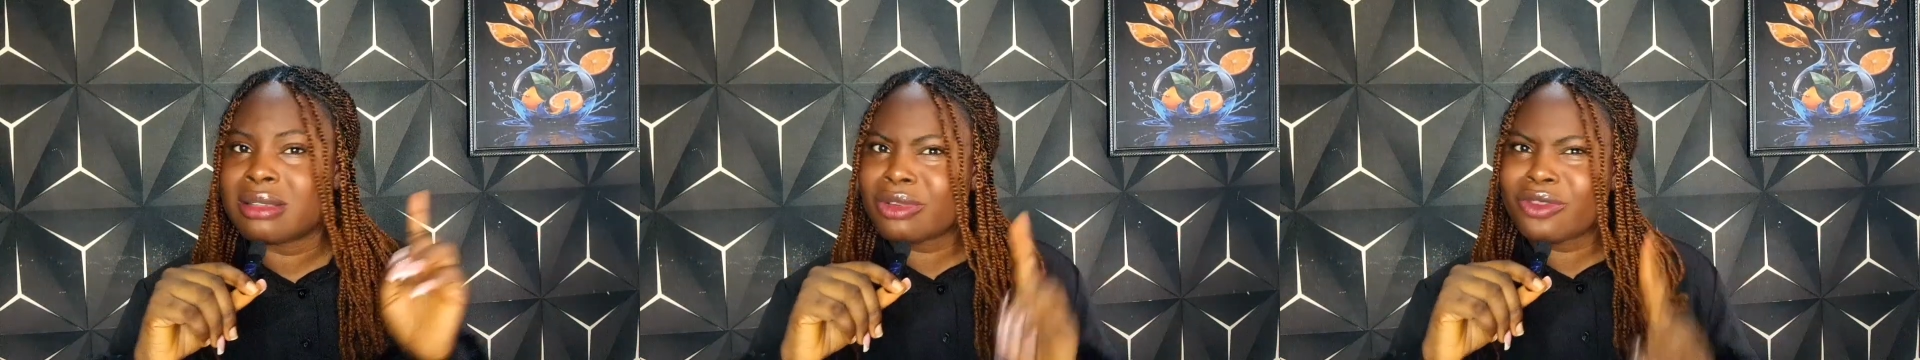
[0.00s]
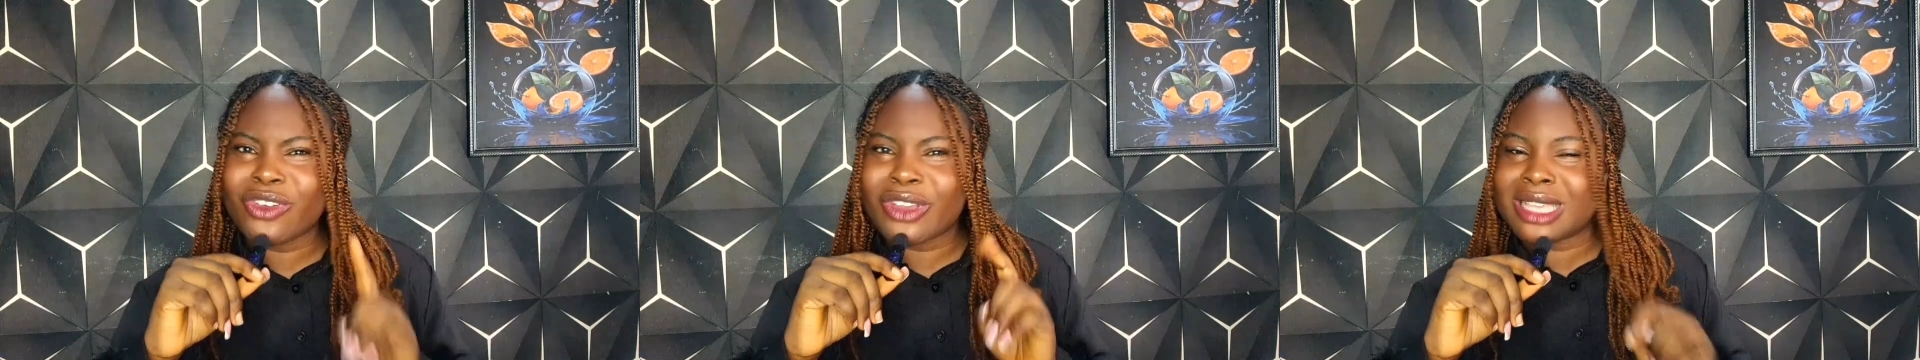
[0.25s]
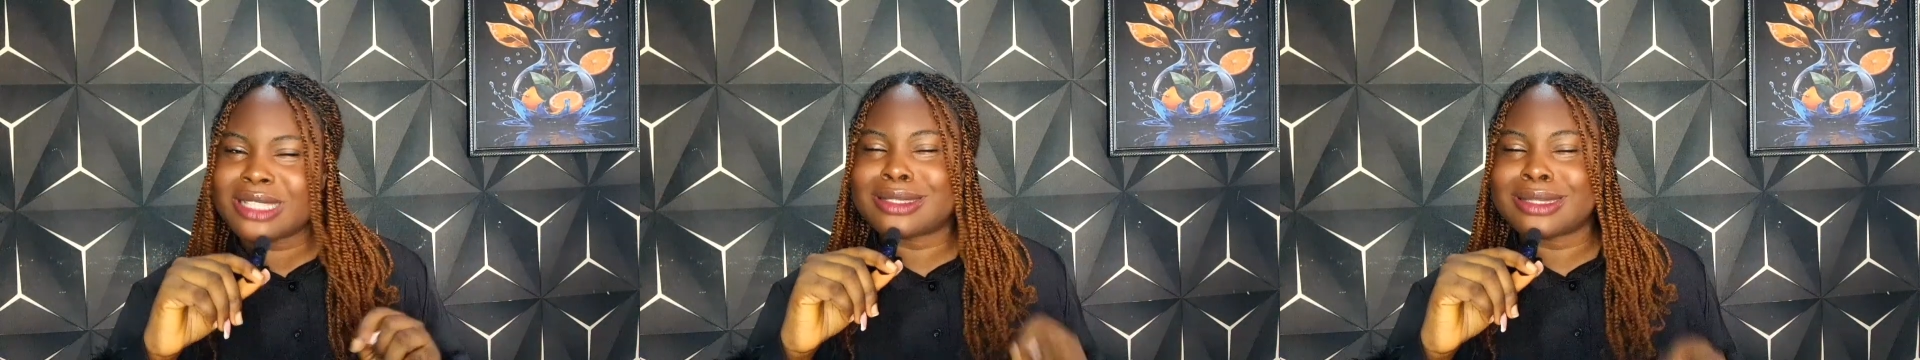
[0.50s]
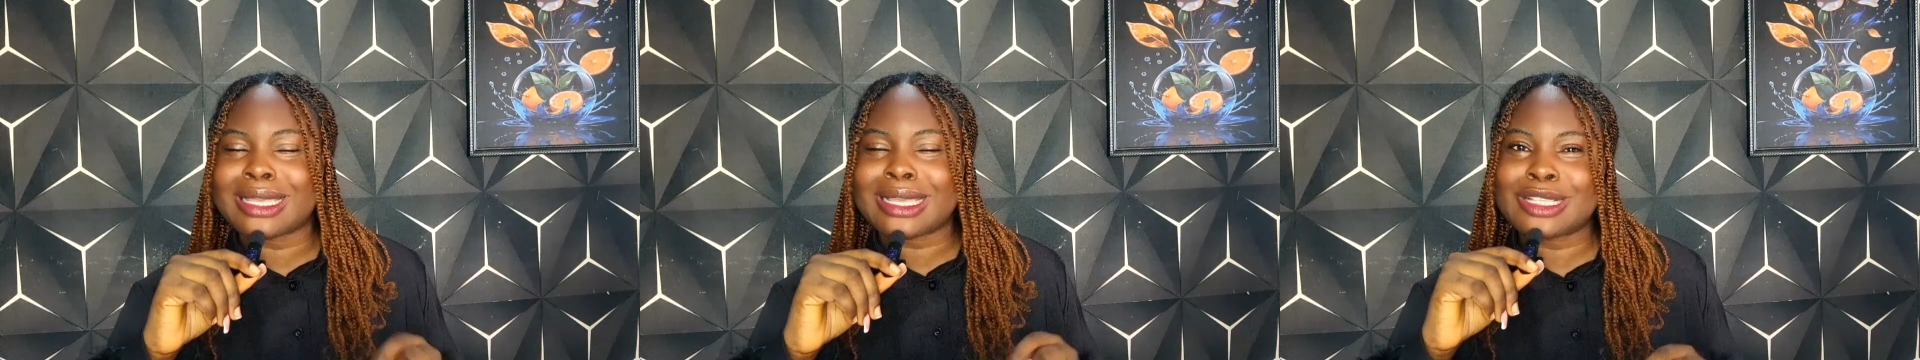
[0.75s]
Don't forget,
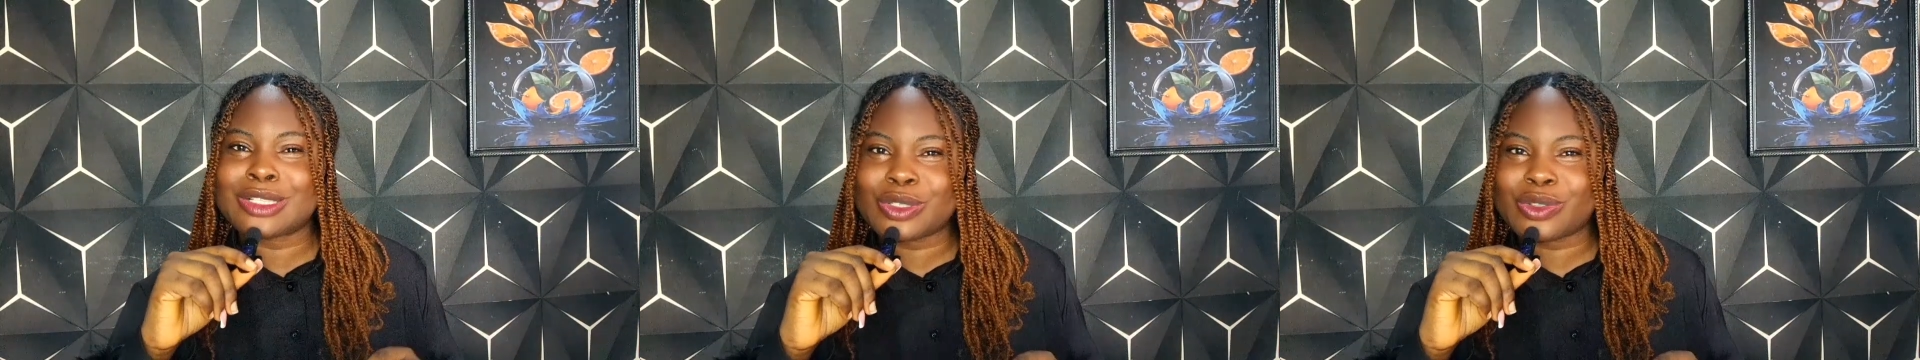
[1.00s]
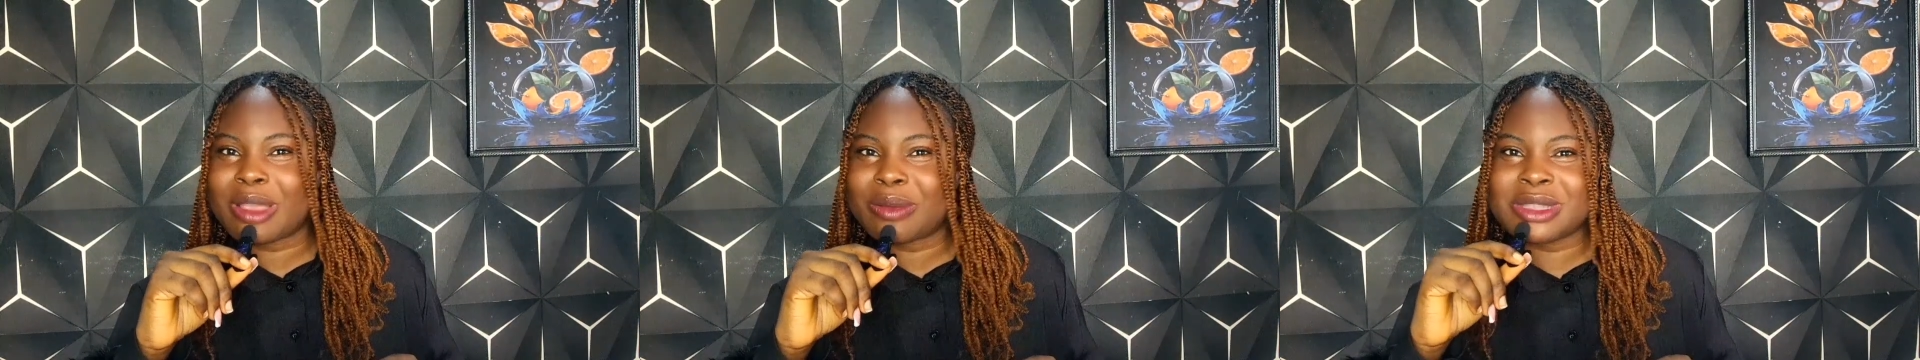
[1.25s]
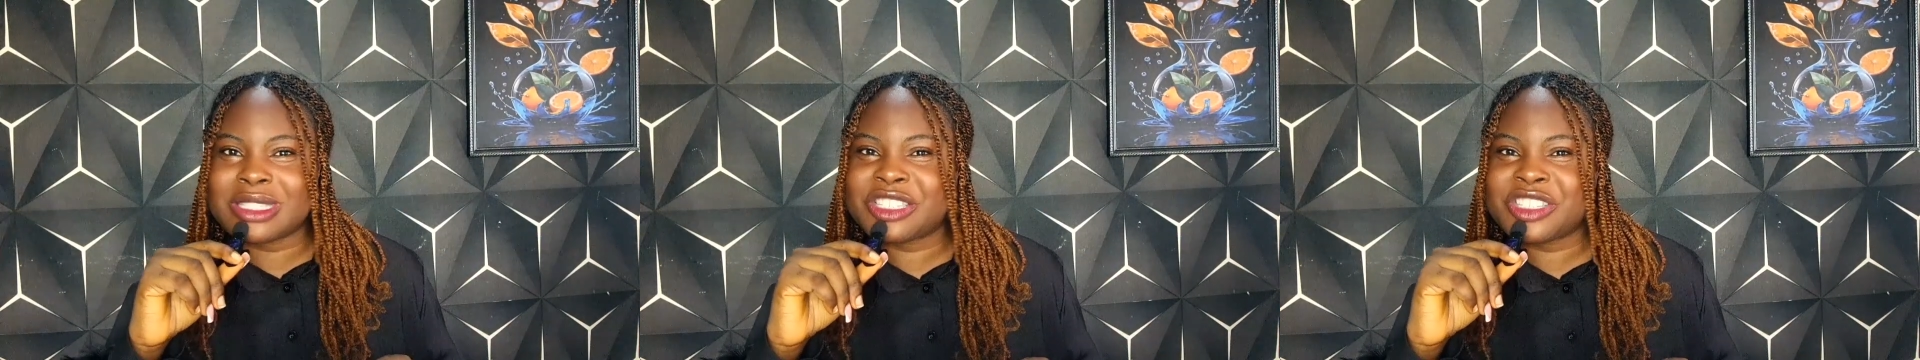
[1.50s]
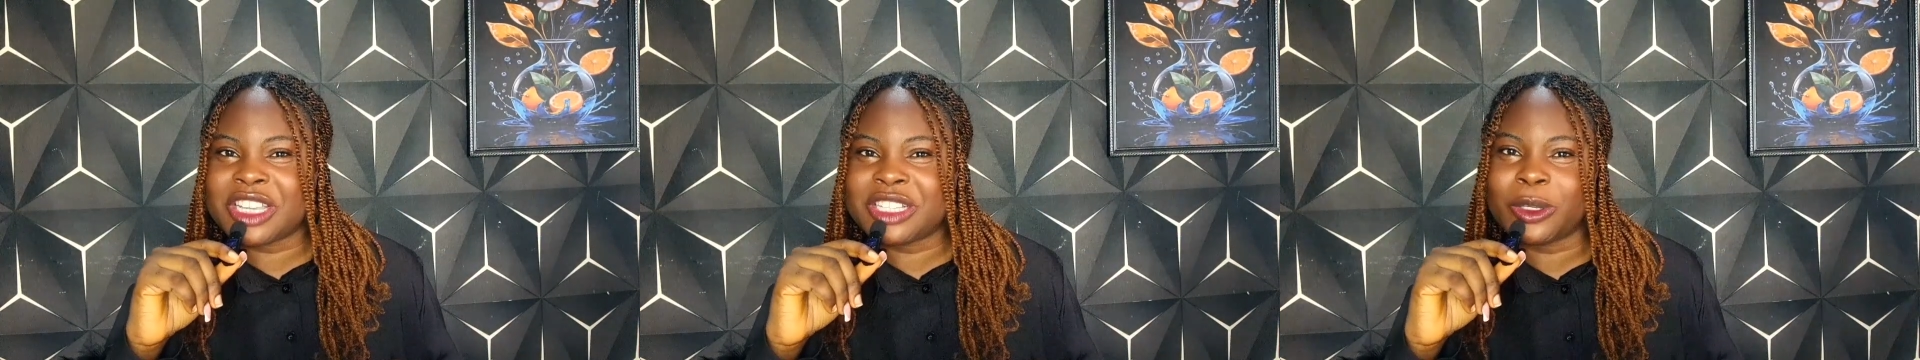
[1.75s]
I can subscribe to this
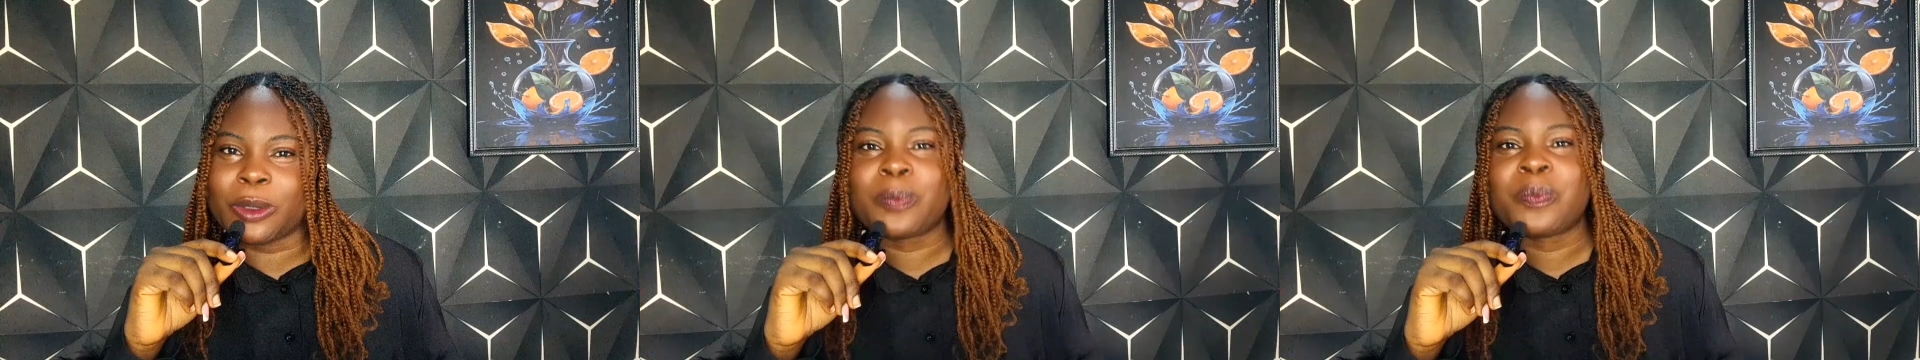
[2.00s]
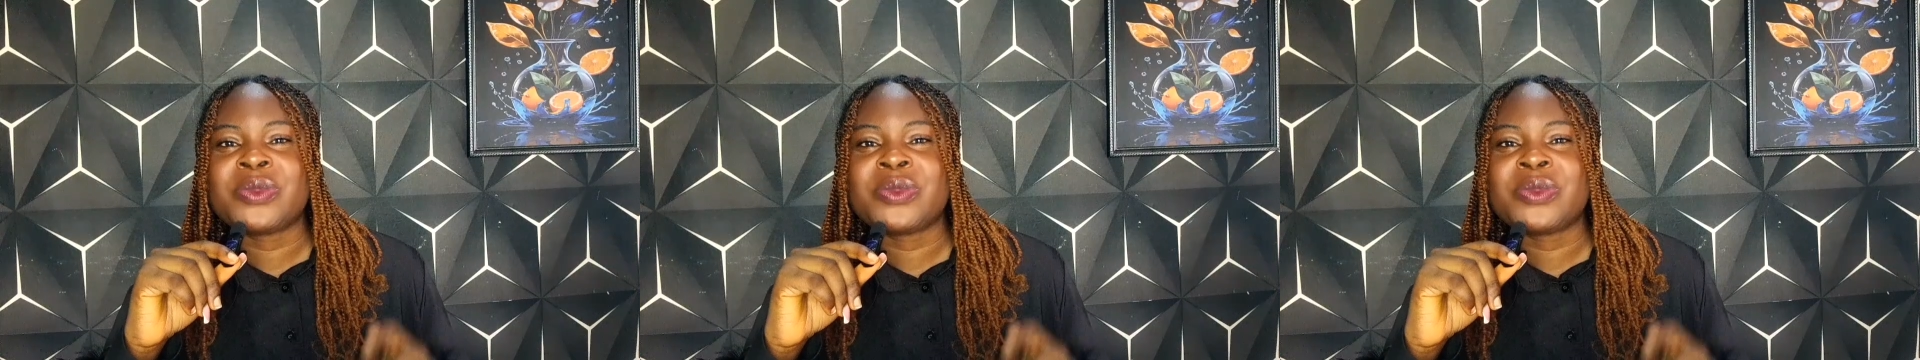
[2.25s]
channel